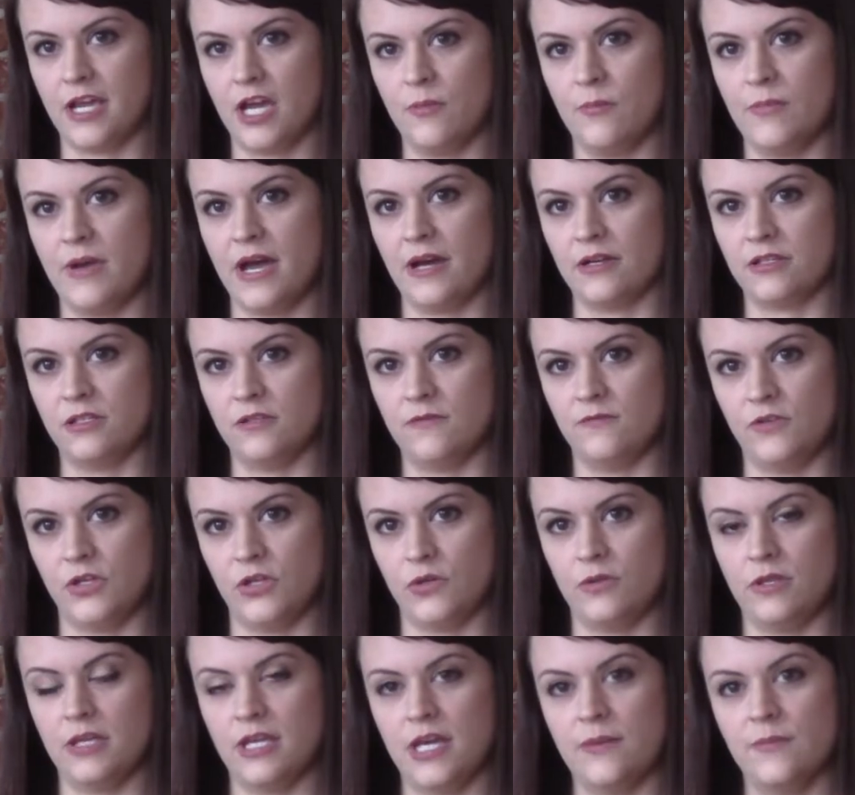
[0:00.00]
come back to
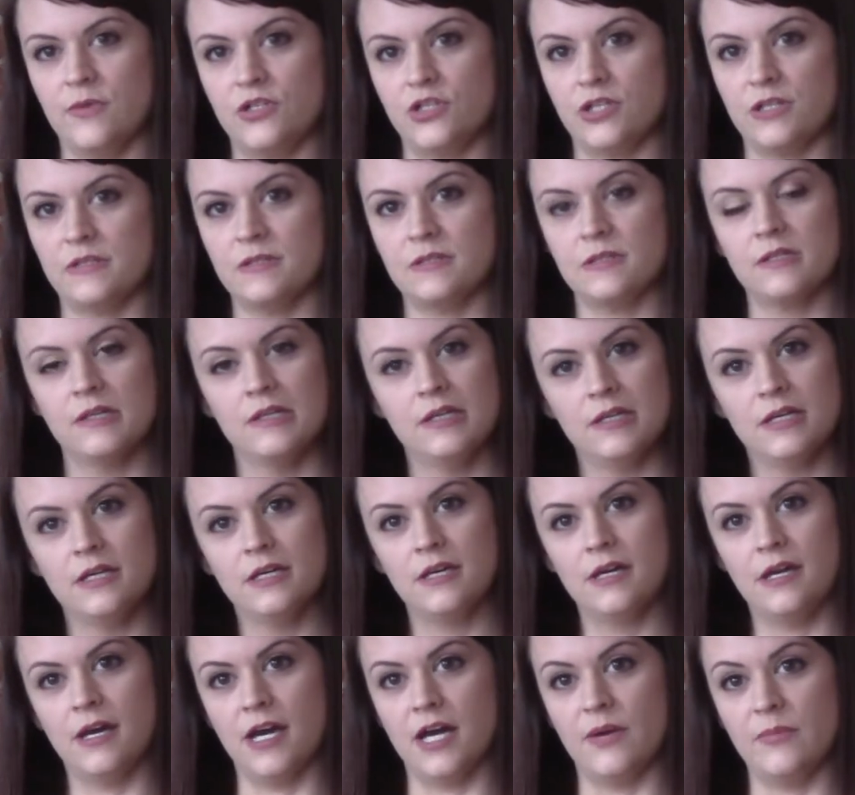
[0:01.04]
view the images.
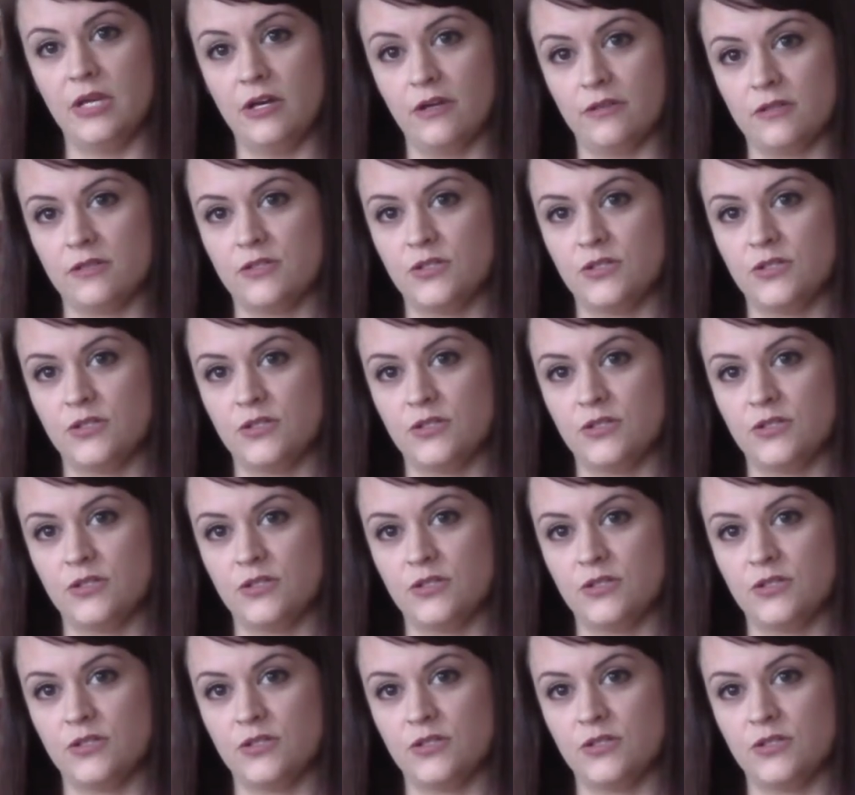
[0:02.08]
Here at the